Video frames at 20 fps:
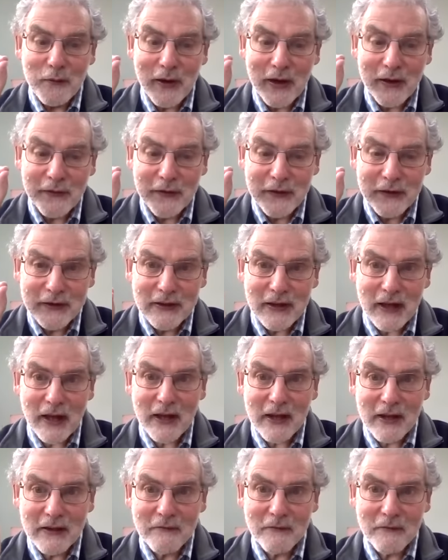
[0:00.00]
When
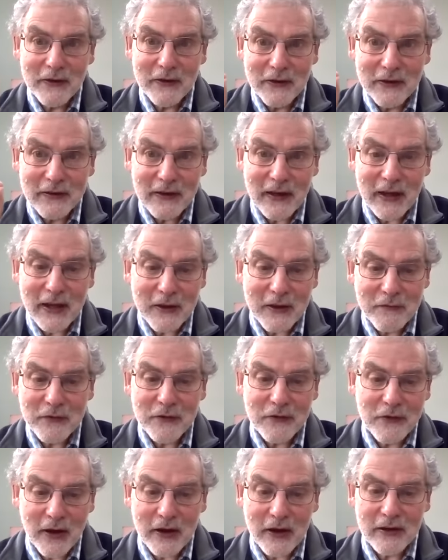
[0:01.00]
the day
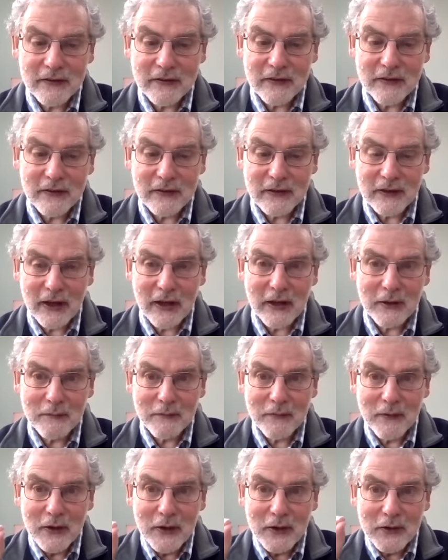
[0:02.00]
of crisis
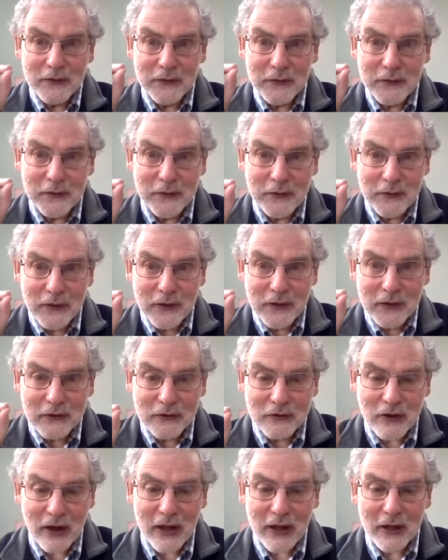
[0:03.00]
came to
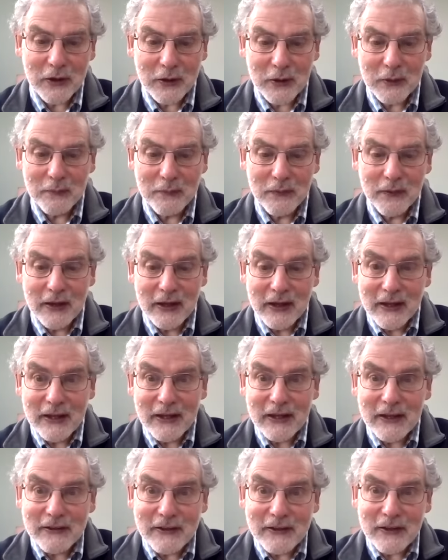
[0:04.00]
Jacob,
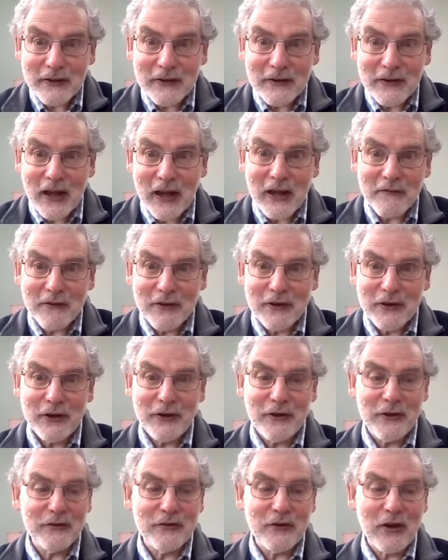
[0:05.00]
he didn't have it
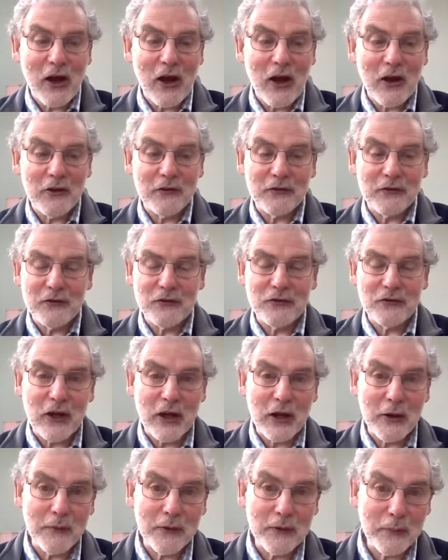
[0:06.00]
in his heart to
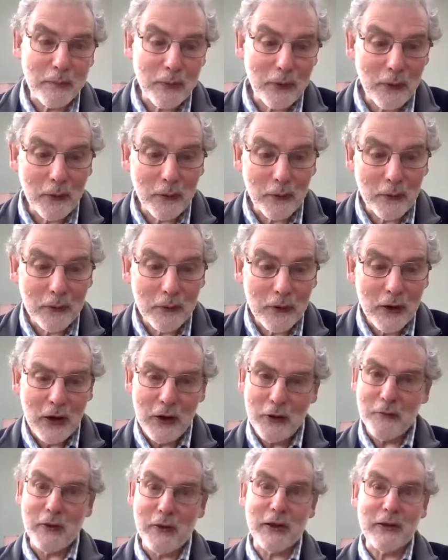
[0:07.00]
say with Paul,
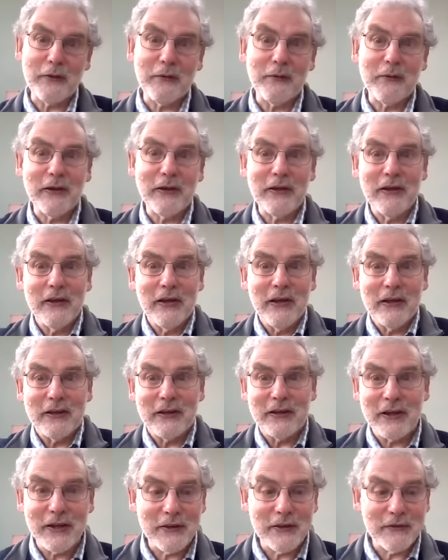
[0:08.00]
"Whether we
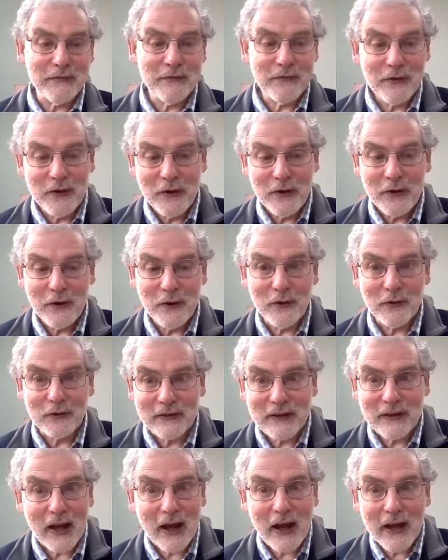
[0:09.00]
live
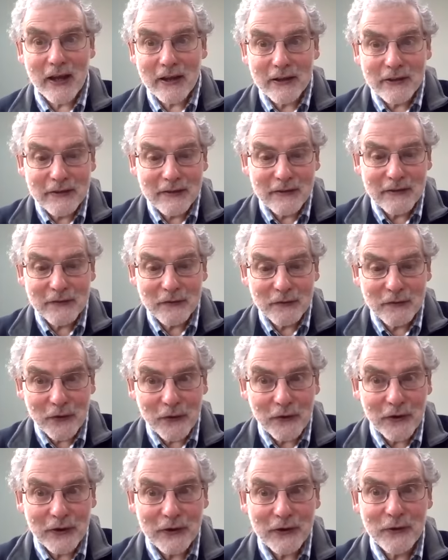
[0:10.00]
or die, it is
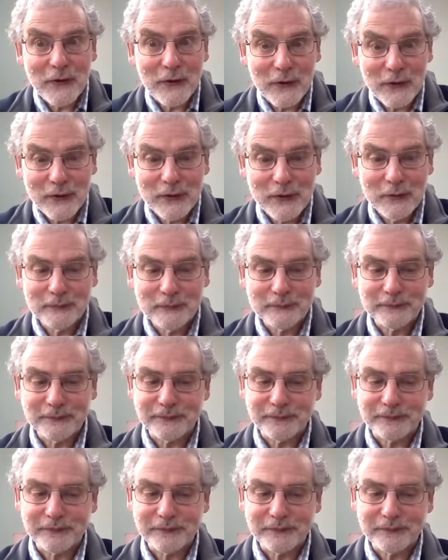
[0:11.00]
for the Lord."